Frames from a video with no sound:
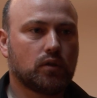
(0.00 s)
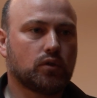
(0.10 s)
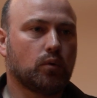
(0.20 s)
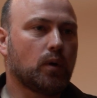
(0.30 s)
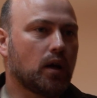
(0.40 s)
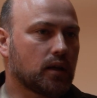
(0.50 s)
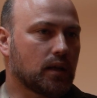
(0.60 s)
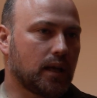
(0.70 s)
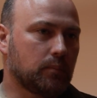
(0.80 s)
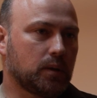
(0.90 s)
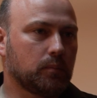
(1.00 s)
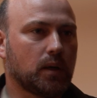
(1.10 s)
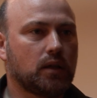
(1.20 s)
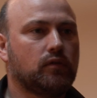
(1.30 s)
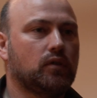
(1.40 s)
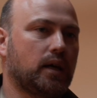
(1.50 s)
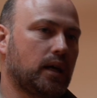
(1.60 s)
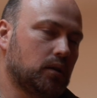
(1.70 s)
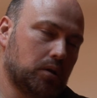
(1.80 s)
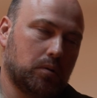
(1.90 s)
so why claiming money for
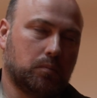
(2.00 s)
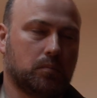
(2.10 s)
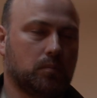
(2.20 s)
that now?